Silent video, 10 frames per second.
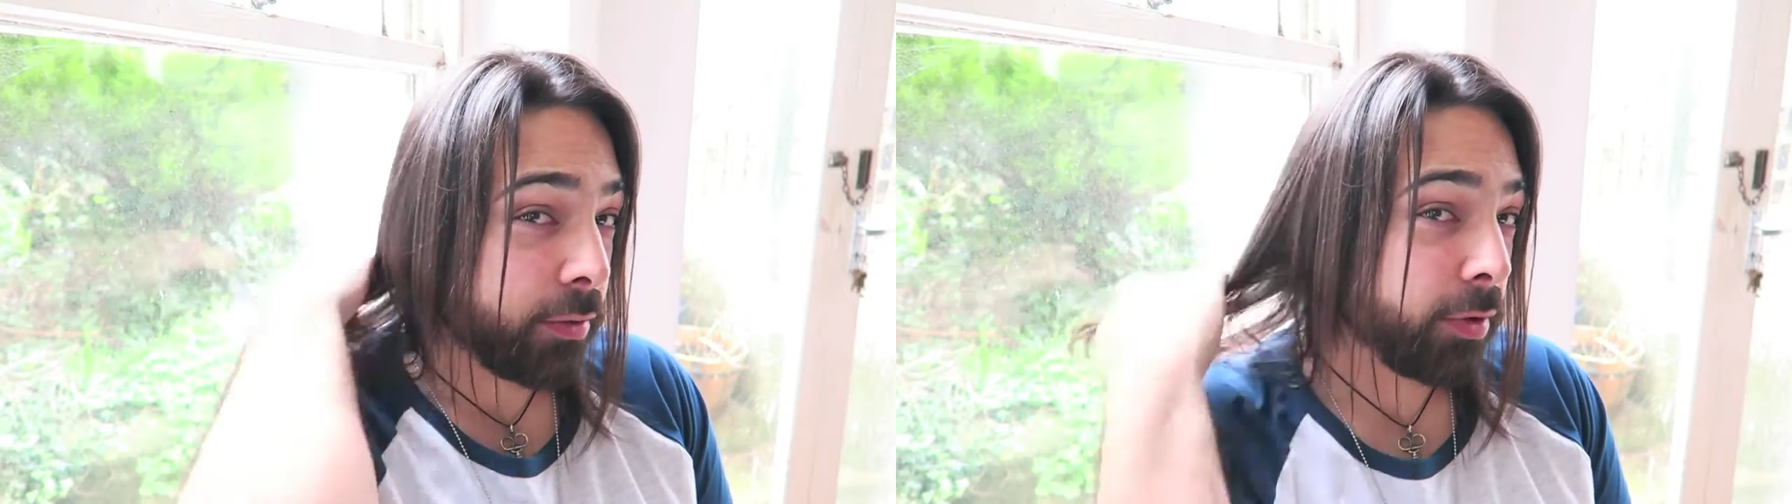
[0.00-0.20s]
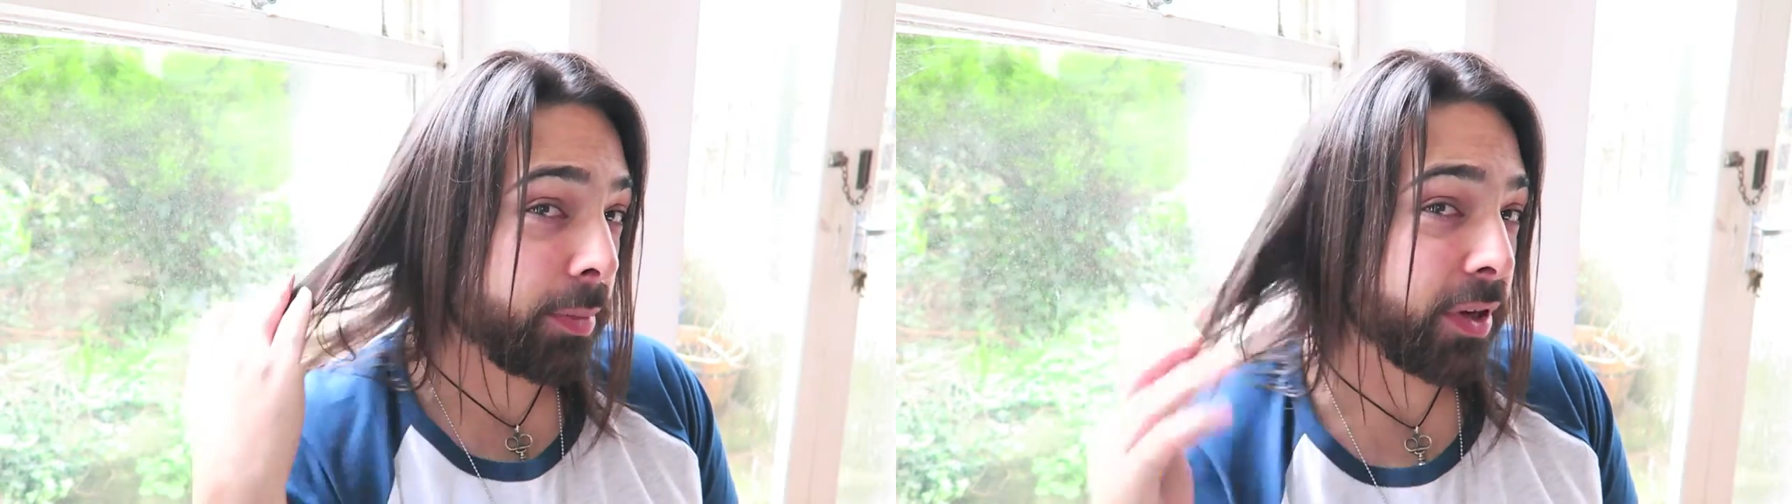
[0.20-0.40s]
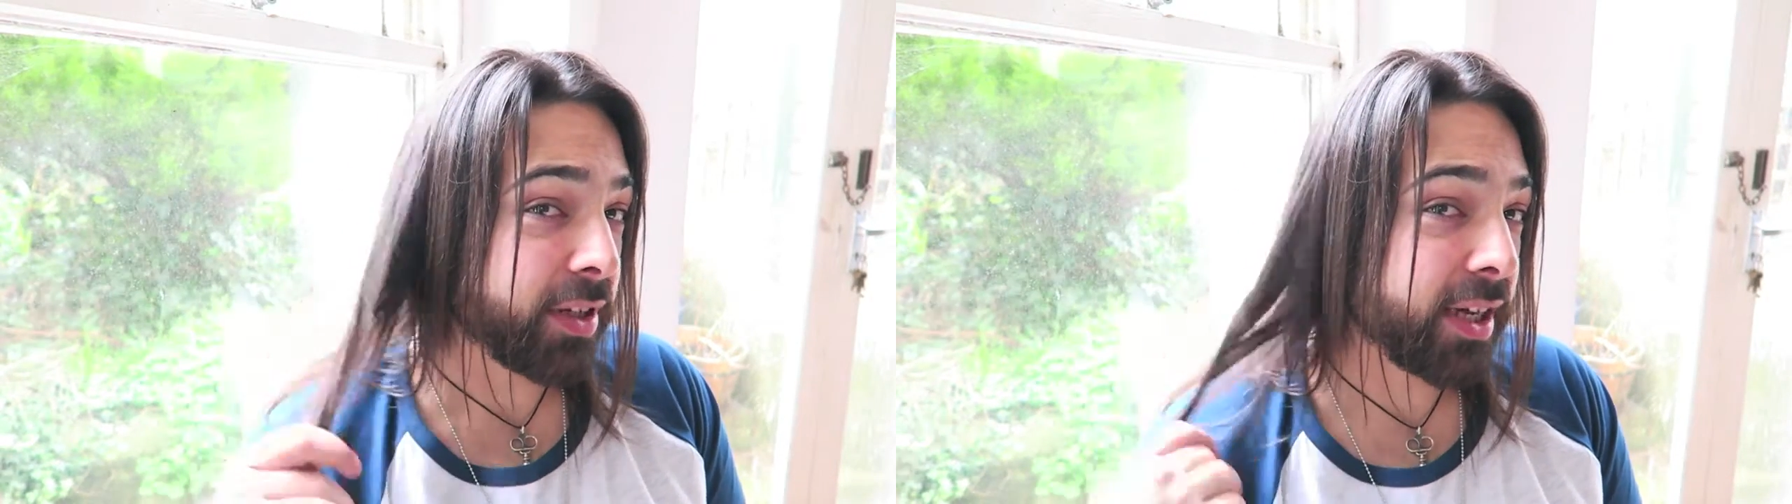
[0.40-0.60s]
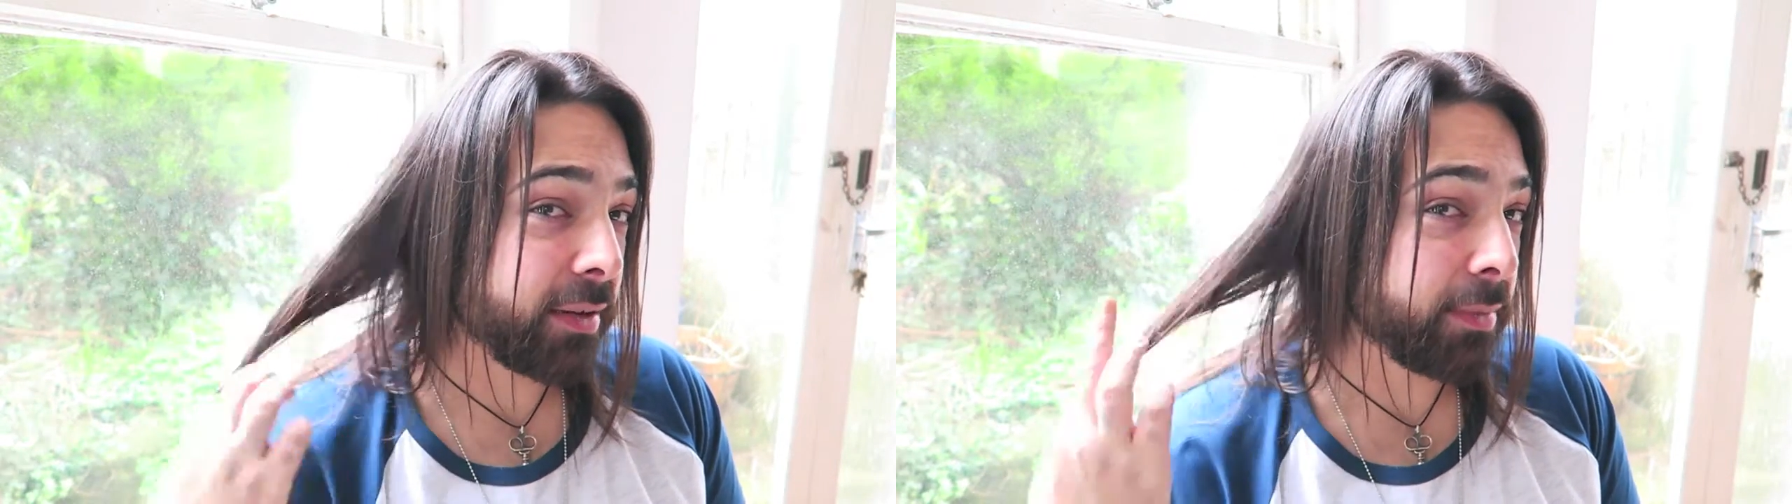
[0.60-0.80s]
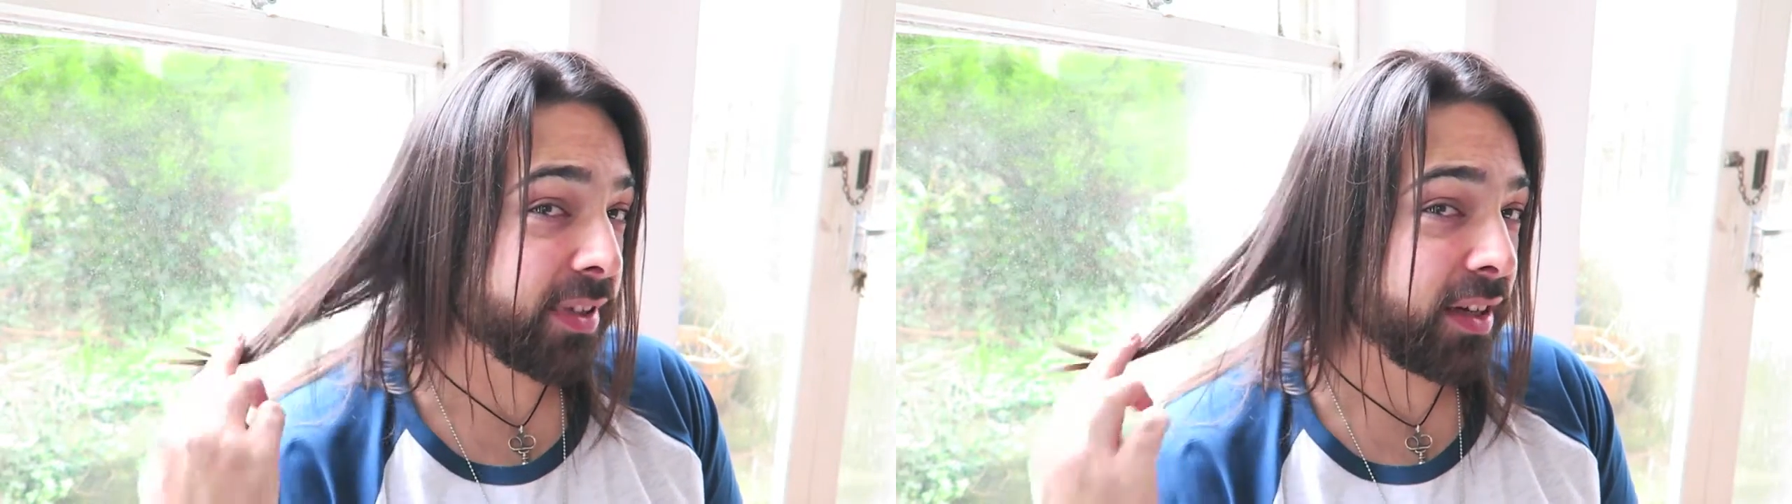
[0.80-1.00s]
all the
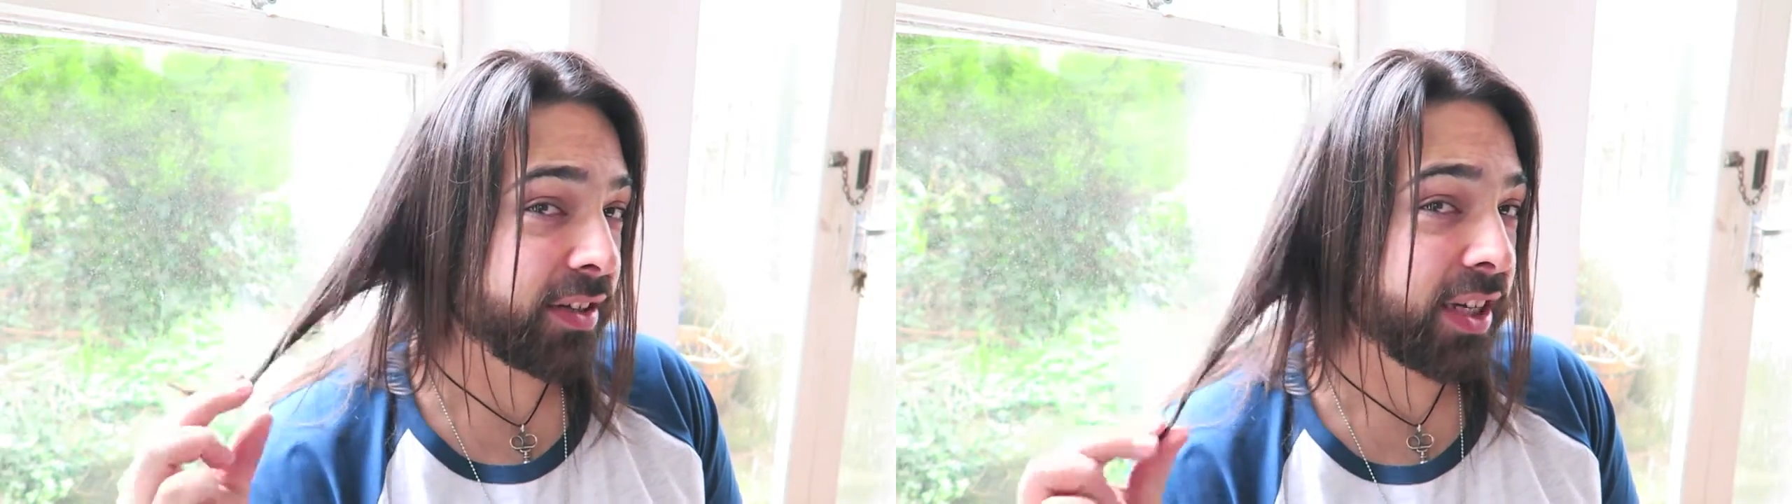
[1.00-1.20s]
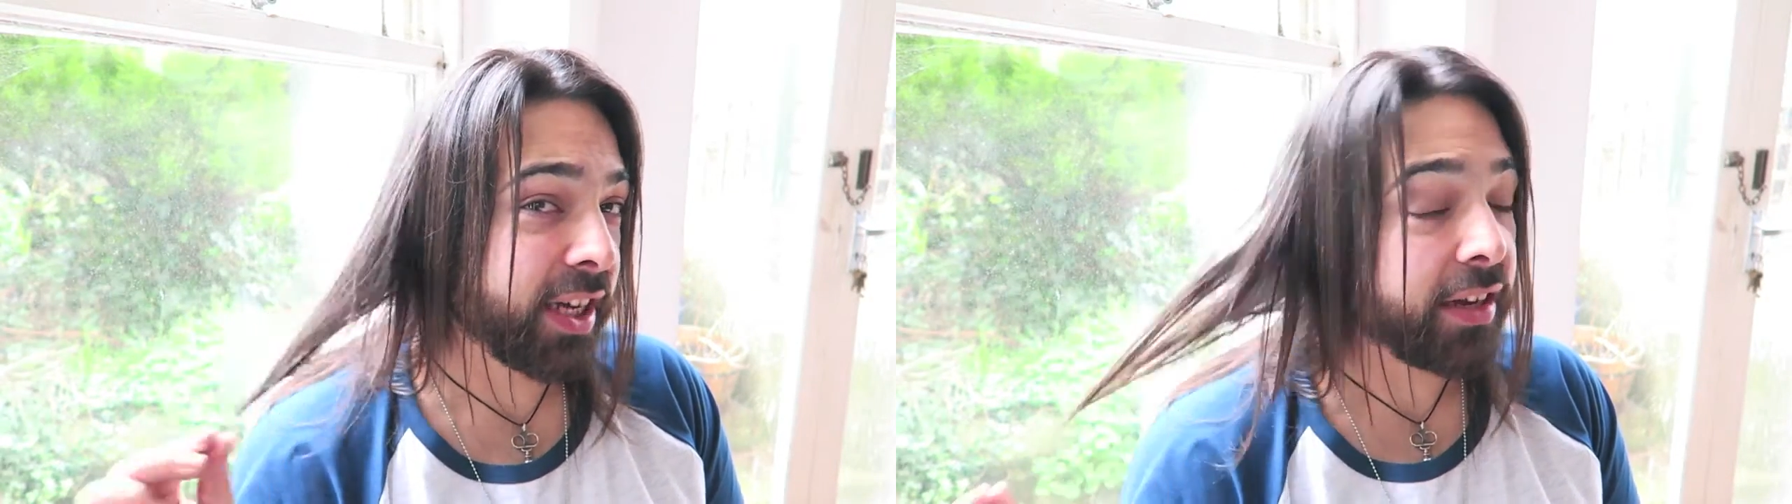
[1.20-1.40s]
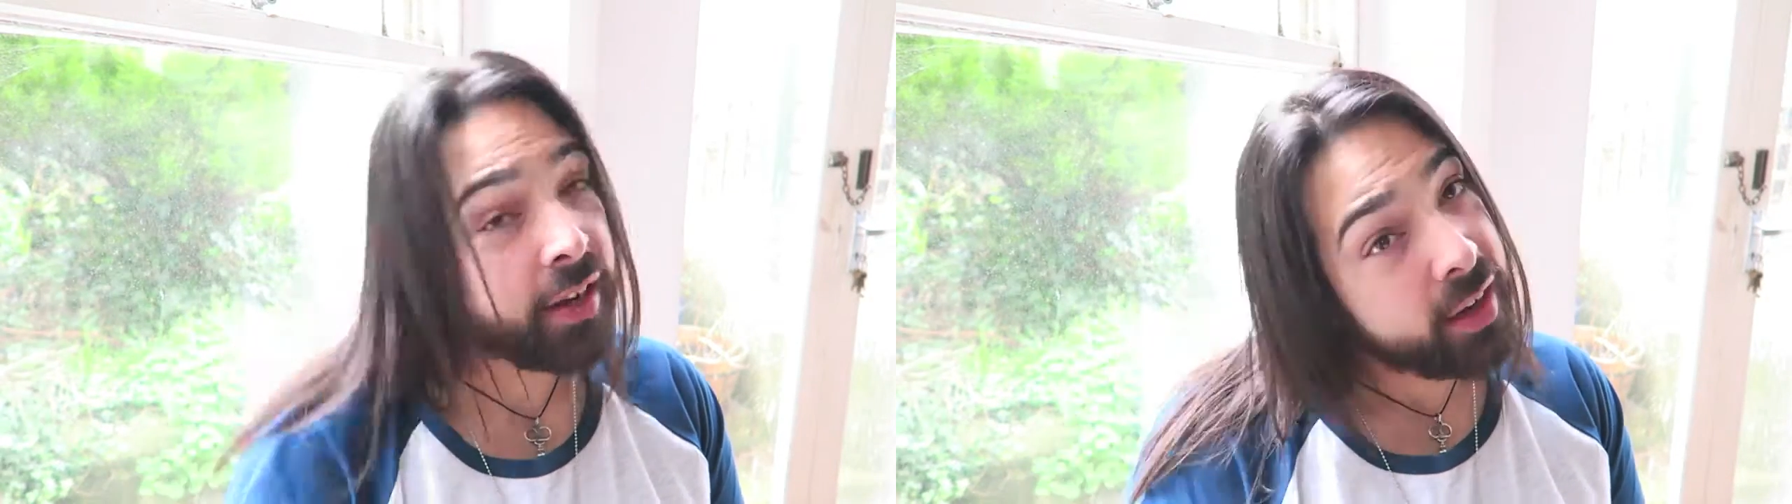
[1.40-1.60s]
ponytail, massage it in,